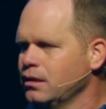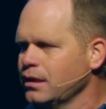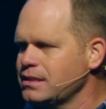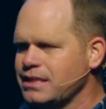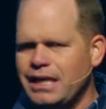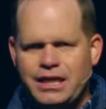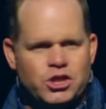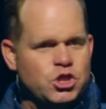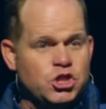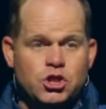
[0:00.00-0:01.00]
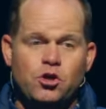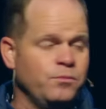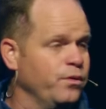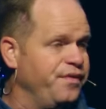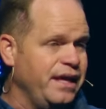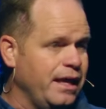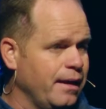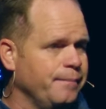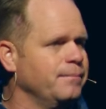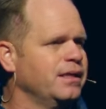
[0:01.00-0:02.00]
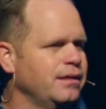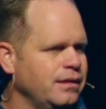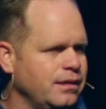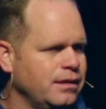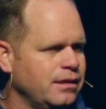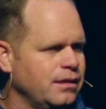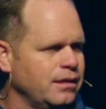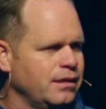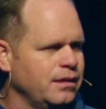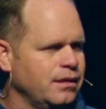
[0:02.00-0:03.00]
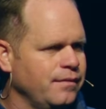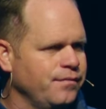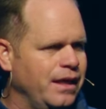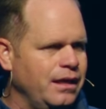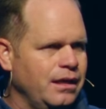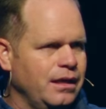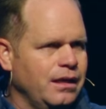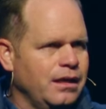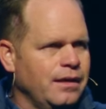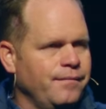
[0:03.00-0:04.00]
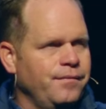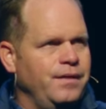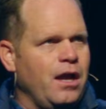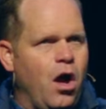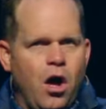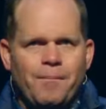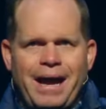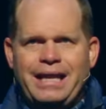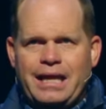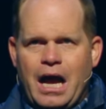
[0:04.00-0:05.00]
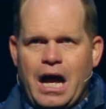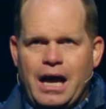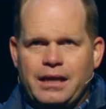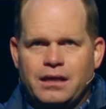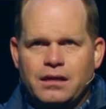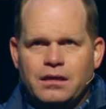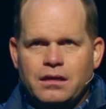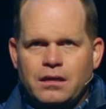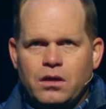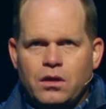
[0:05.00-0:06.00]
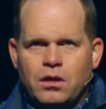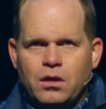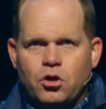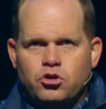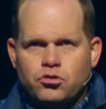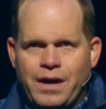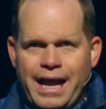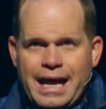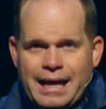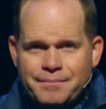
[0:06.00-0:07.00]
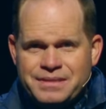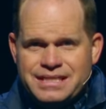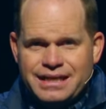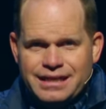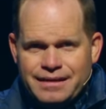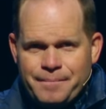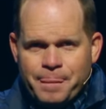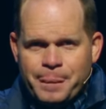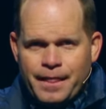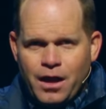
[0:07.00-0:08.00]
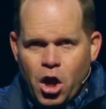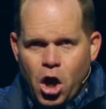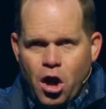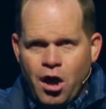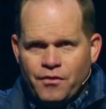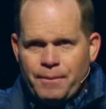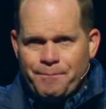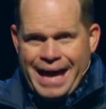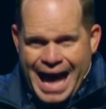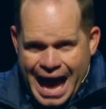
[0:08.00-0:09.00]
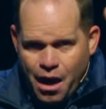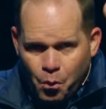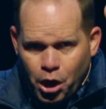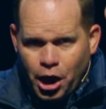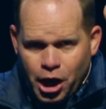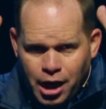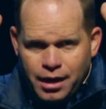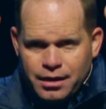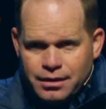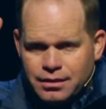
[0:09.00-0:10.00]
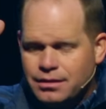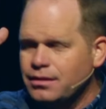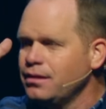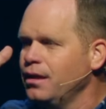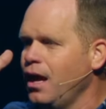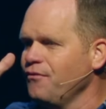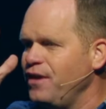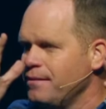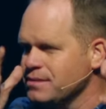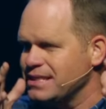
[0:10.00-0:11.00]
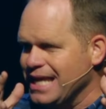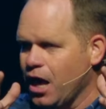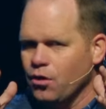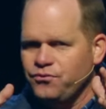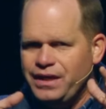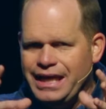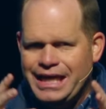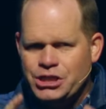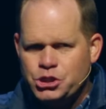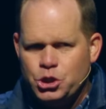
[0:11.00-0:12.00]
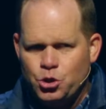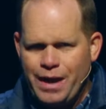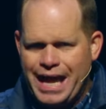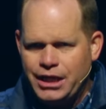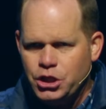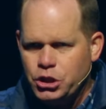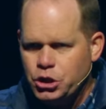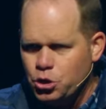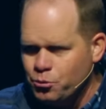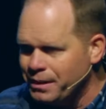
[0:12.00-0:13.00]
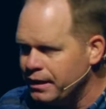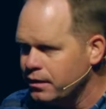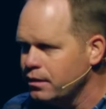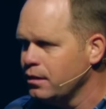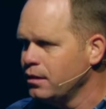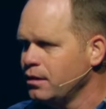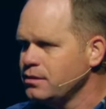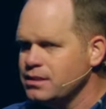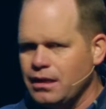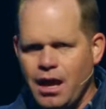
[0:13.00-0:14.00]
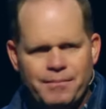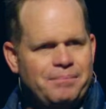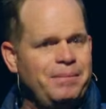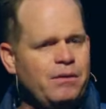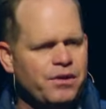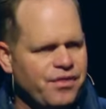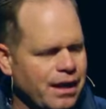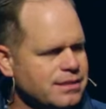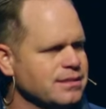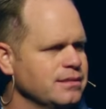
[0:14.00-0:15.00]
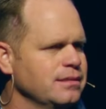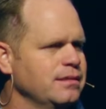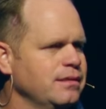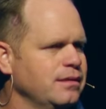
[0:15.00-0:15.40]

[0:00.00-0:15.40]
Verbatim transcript: Let's get consumed with Him that the Almighty God crammed all the power of himself into a human to come and be with us.